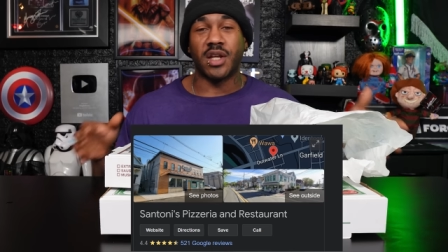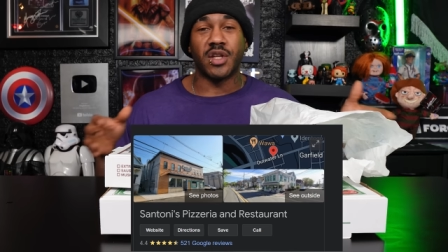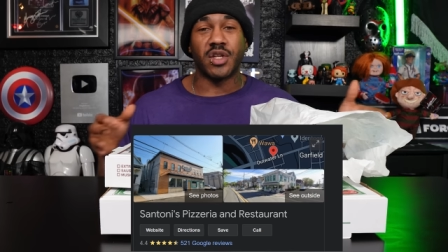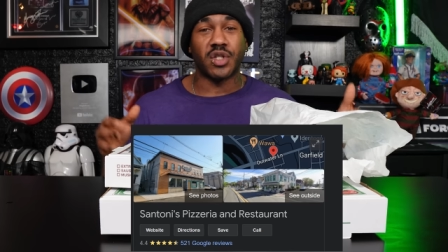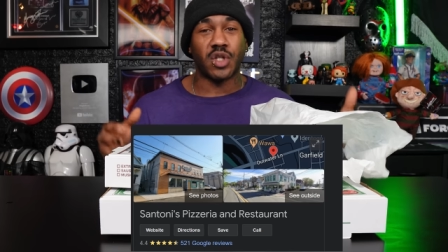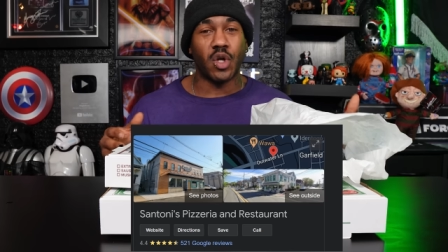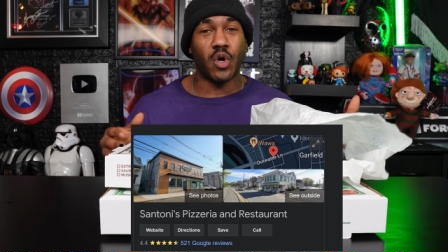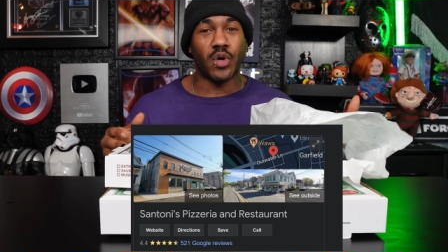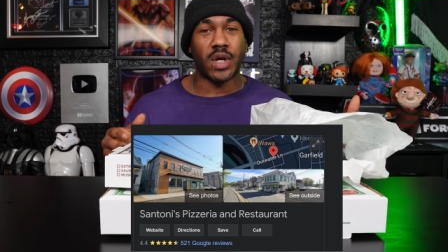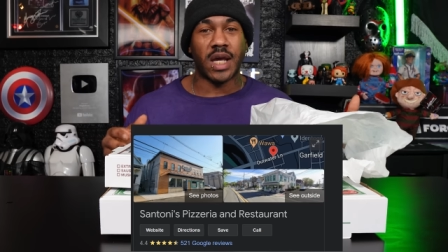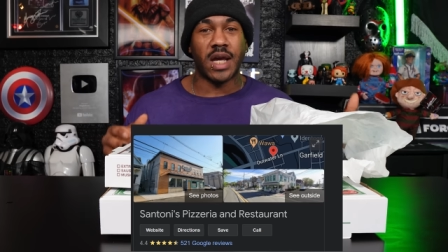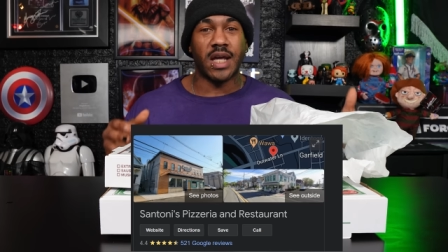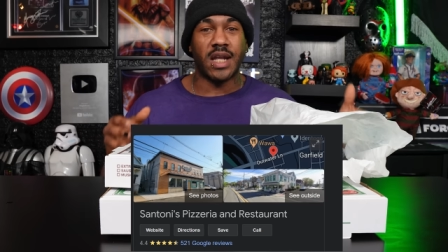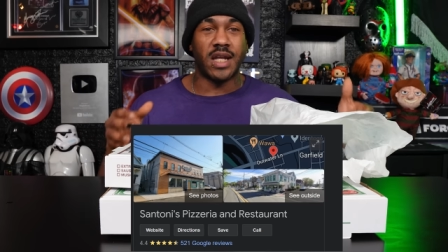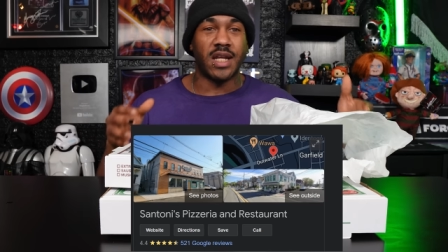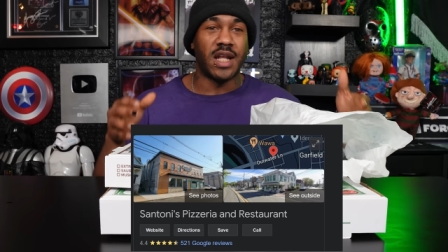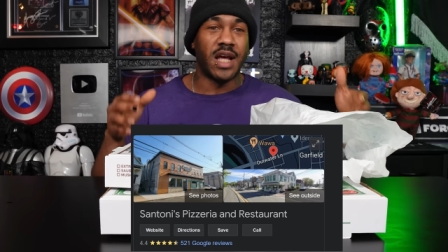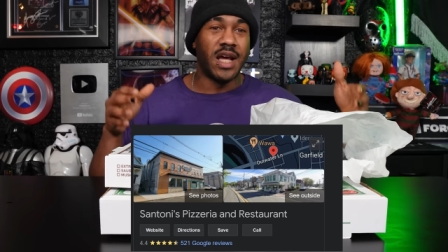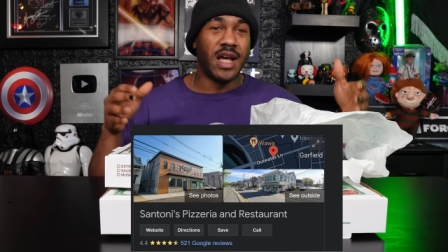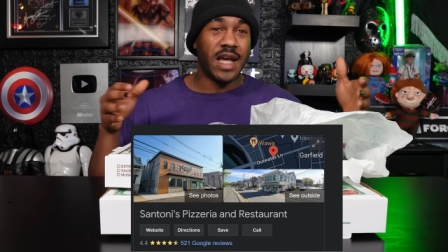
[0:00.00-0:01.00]
is
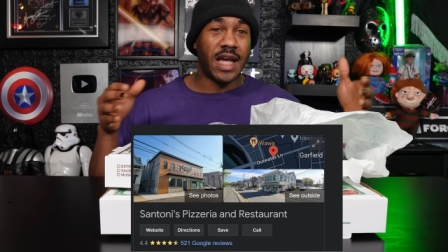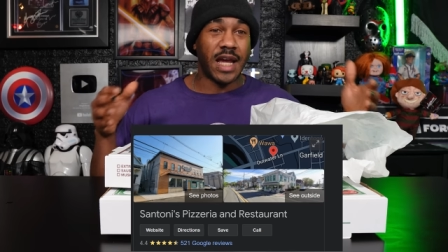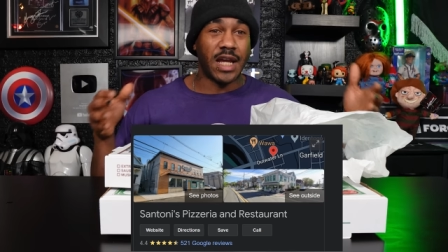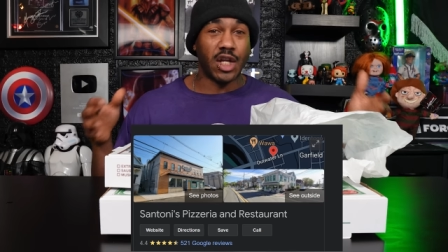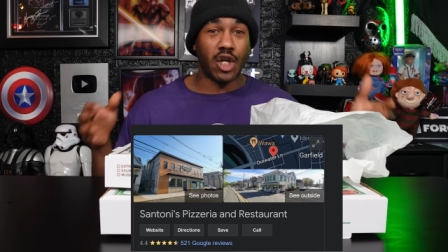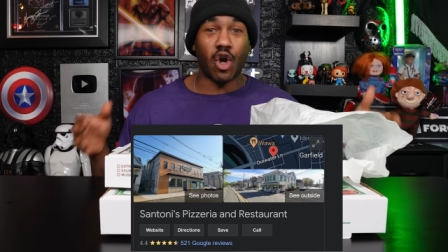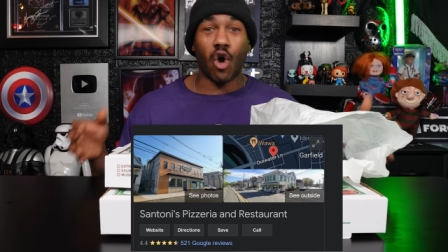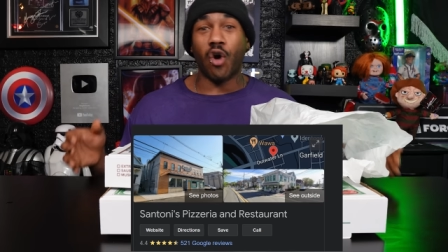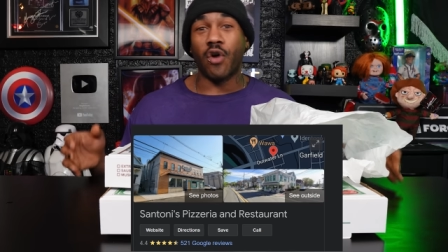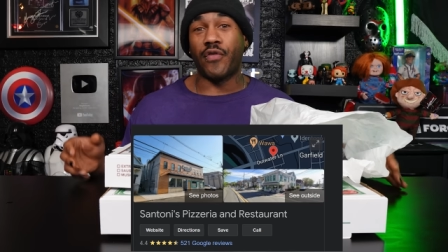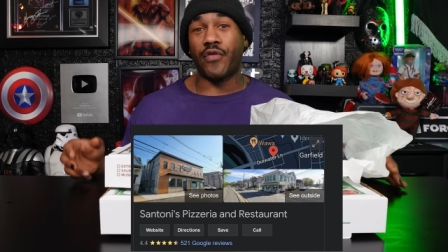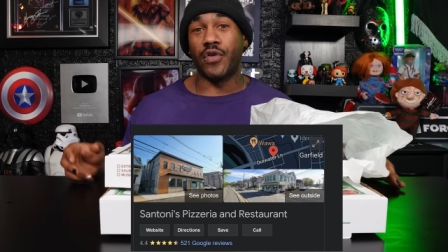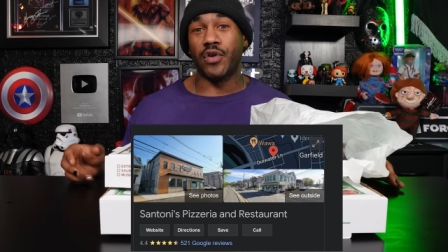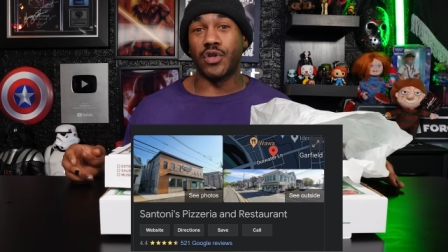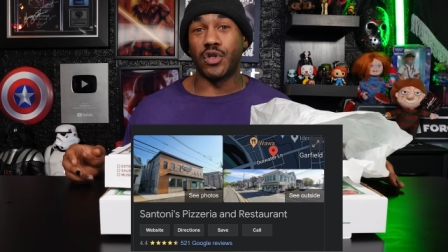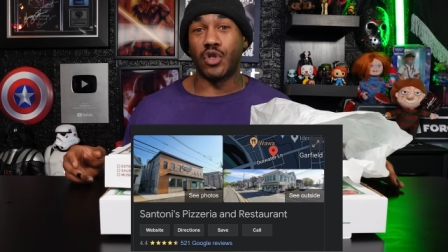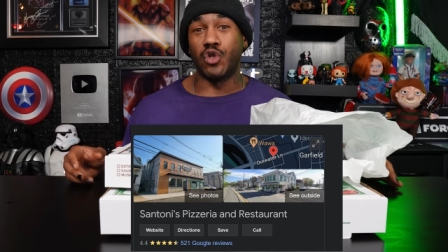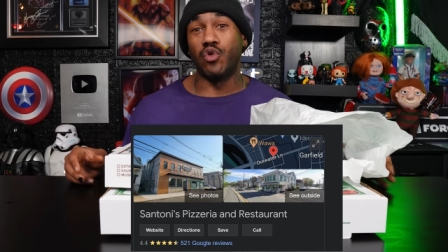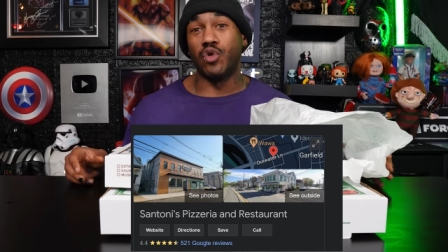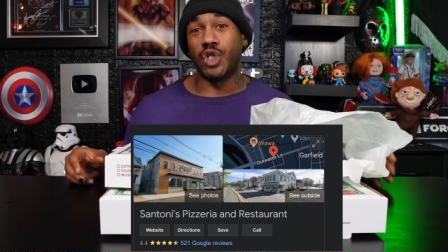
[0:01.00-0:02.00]
located in
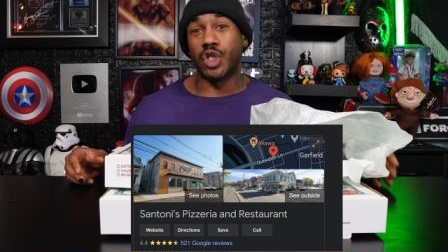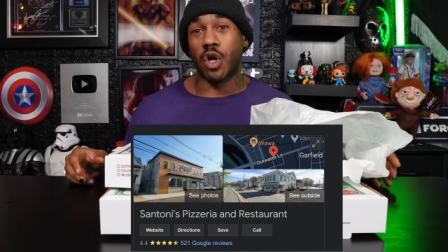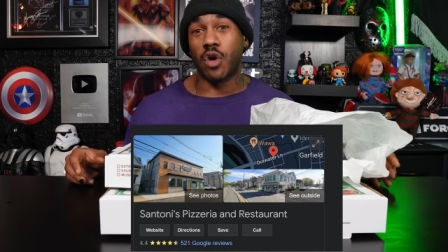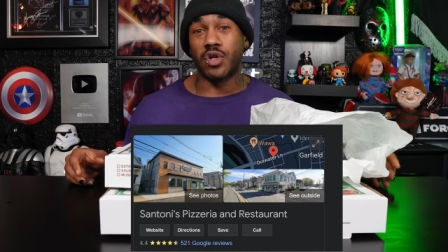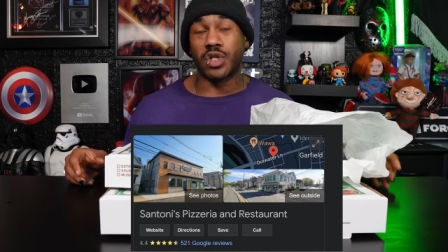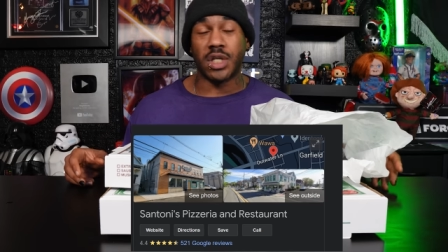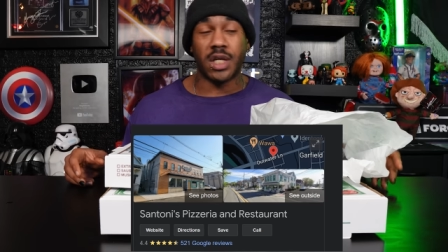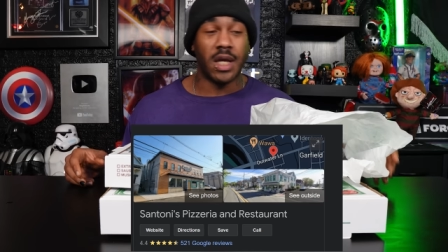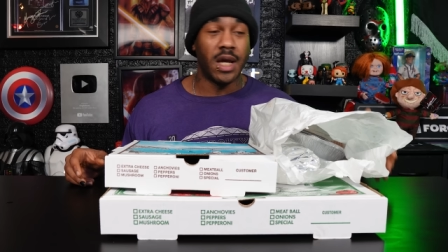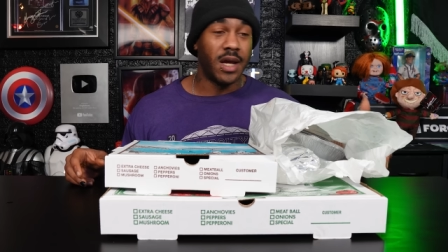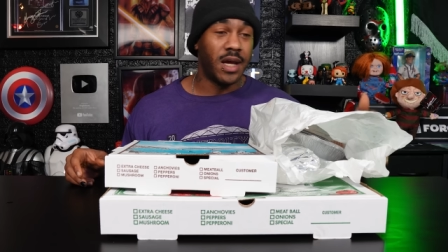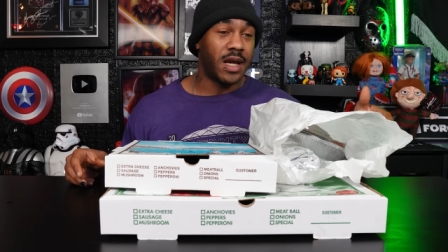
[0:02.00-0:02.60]
Garfield, New Jersey.